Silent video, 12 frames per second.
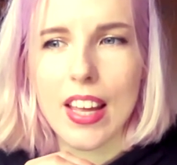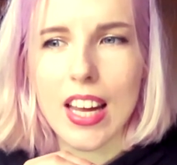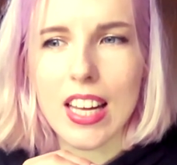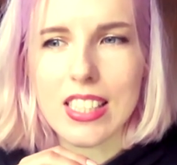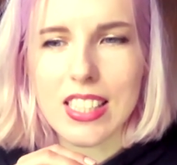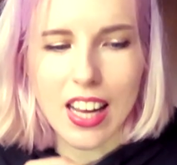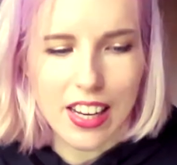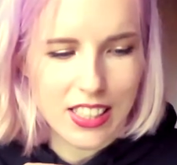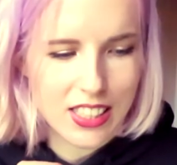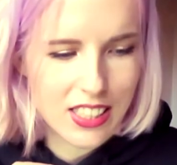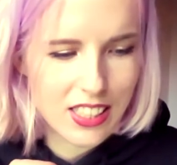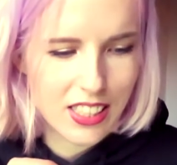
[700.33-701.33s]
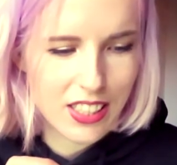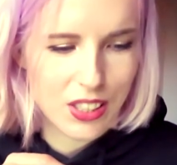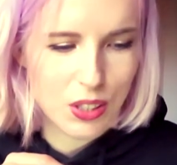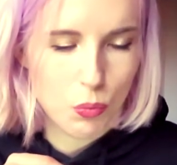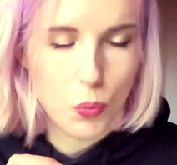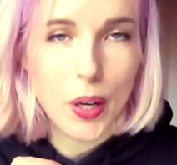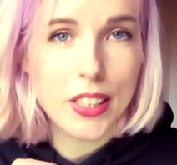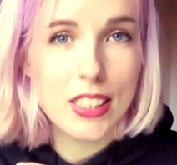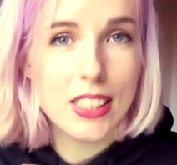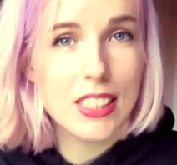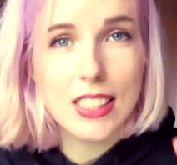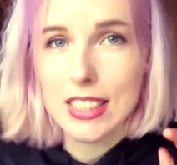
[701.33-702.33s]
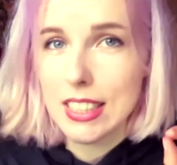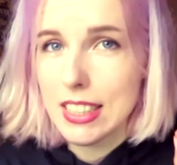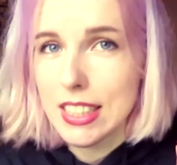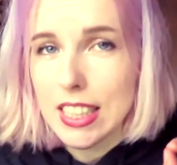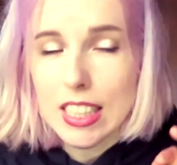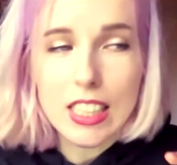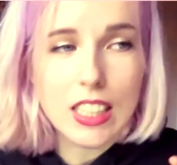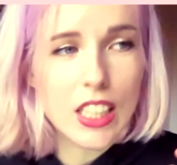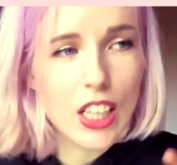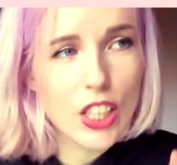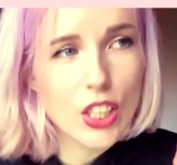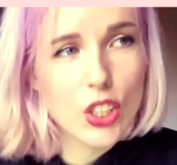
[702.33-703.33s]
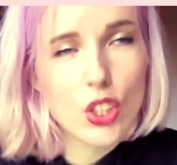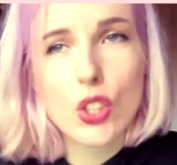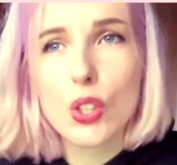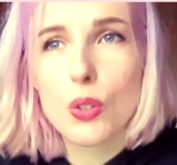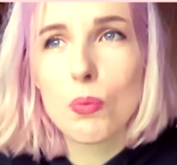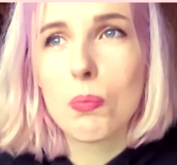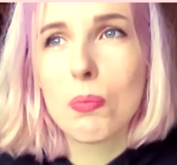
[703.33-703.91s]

it's nice, because once Scene two,